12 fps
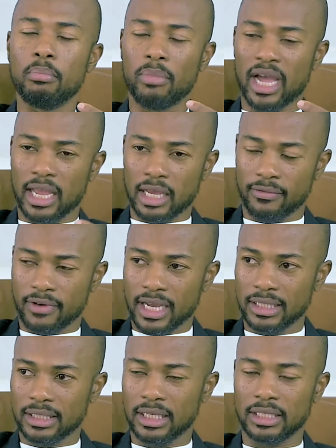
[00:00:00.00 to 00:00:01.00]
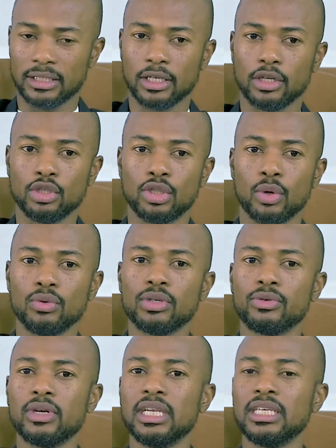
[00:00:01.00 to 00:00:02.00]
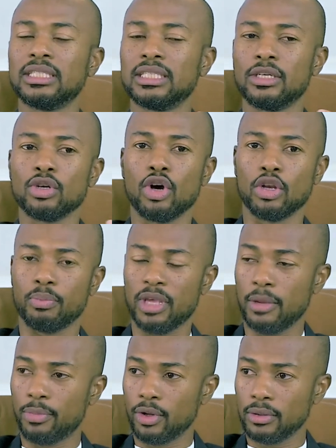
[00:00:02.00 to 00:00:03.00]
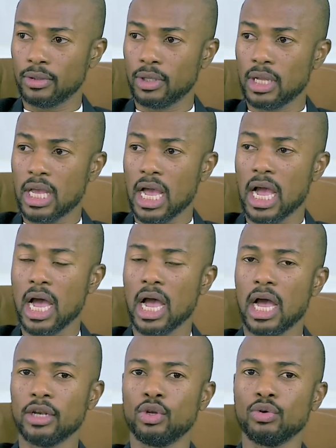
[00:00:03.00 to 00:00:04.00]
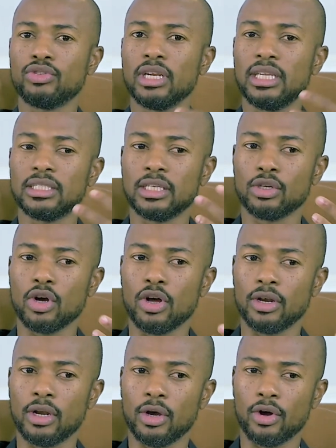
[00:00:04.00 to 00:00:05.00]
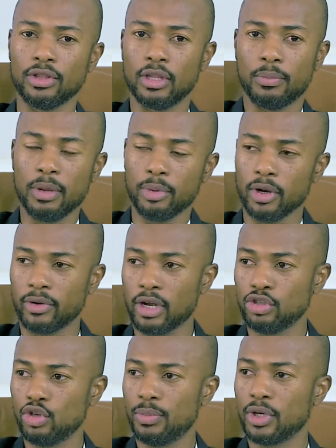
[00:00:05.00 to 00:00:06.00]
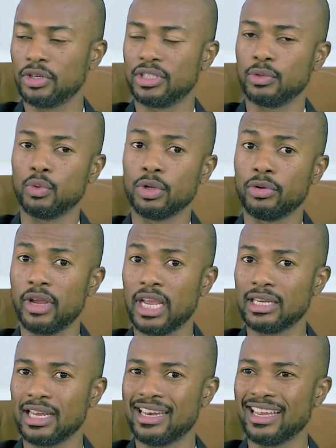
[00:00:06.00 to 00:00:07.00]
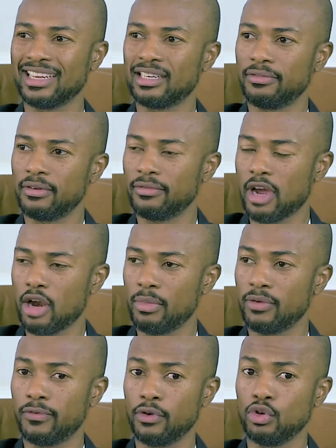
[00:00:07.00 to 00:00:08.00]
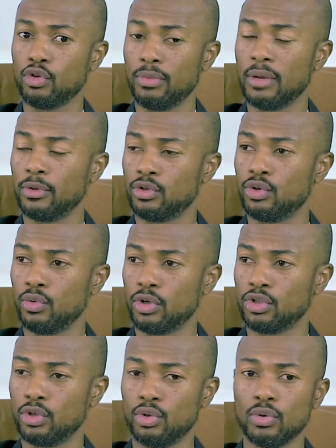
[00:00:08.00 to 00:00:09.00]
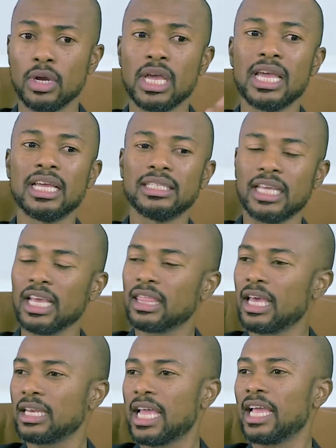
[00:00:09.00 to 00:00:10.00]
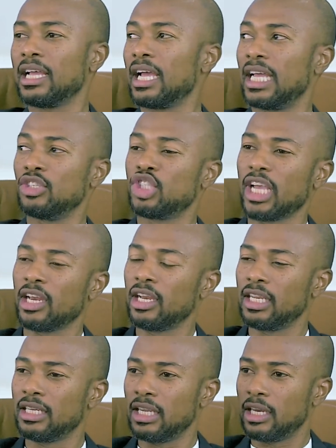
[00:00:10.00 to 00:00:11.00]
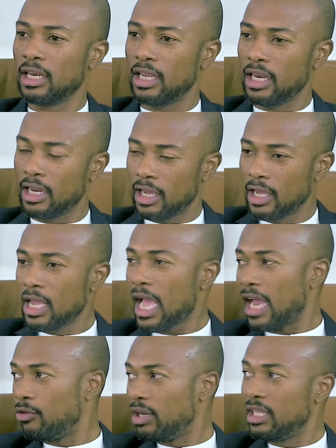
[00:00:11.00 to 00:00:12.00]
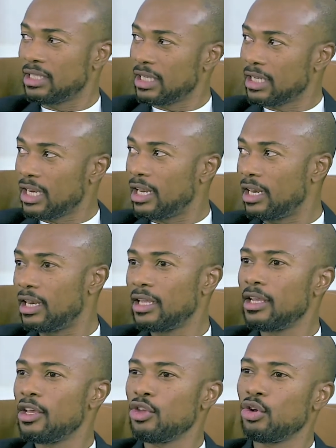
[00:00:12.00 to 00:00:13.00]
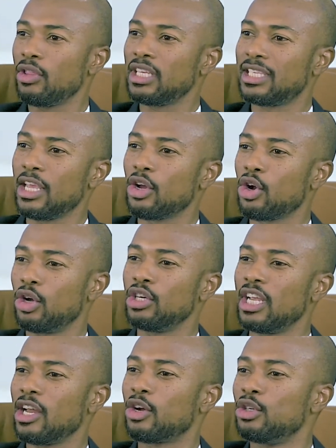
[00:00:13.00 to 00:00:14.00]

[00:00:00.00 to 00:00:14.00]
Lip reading: My advice is don't release it on people. Don't release it on the people around you, because it will create a negative environment for you to be able to do what you do. Take that anger and channel it and release it in an, they say in